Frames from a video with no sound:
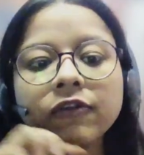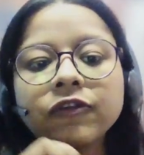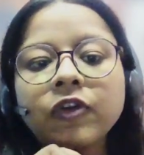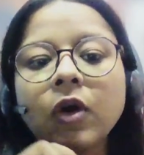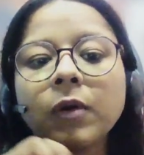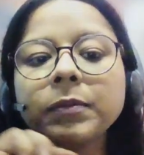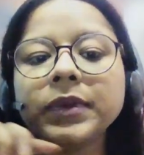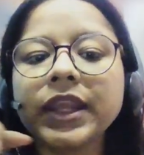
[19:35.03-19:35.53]

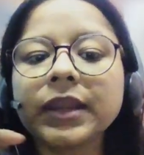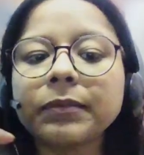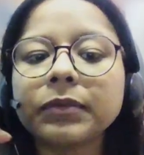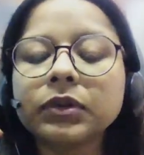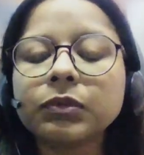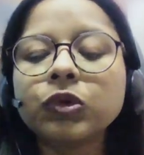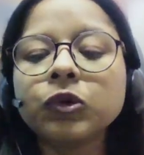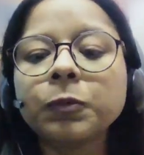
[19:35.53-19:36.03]
from
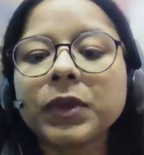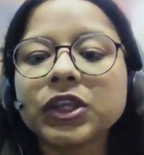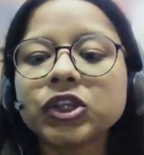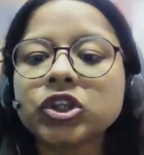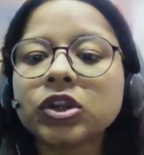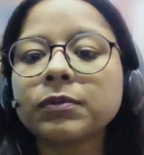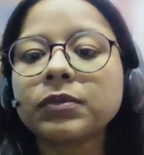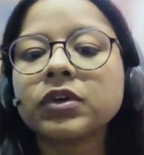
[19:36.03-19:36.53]
table book
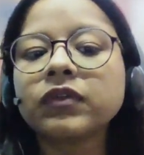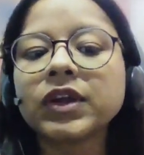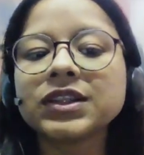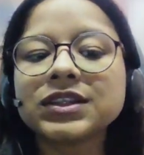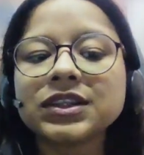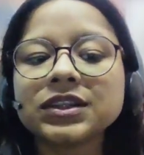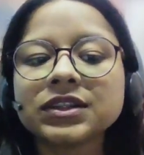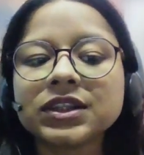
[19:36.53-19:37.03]
page number
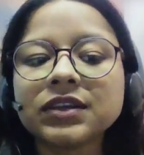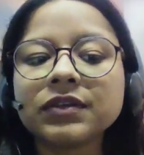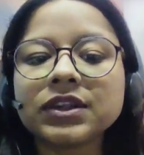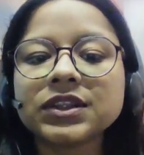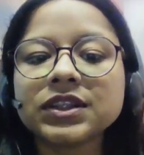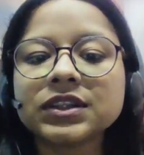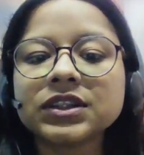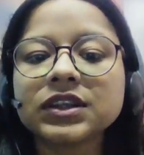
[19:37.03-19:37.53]
160
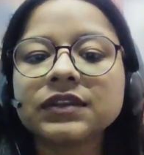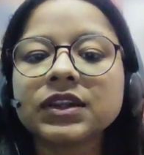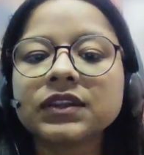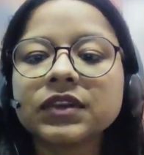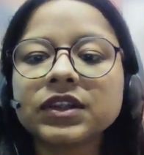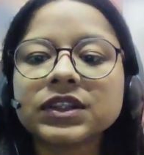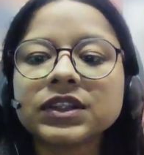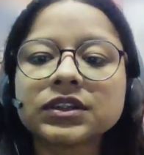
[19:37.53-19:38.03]

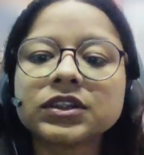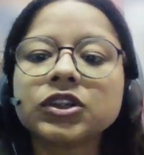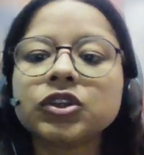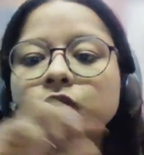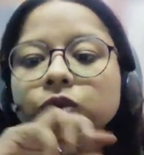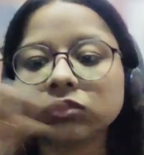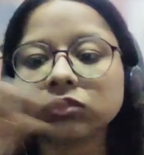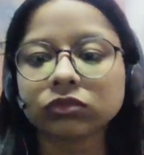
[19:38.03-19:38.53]
161
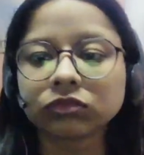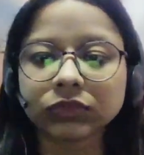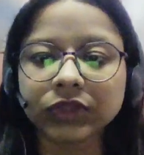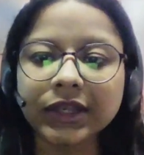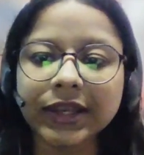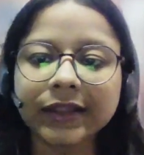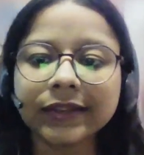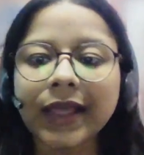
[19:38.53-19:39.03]
162
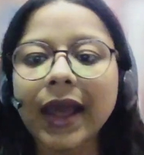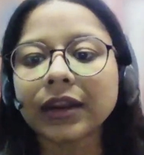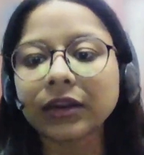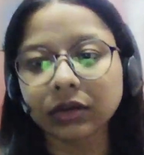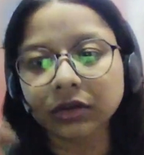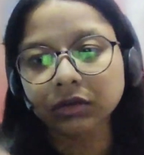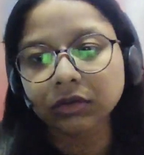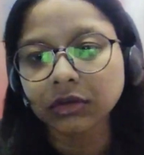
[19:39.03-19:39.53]
like that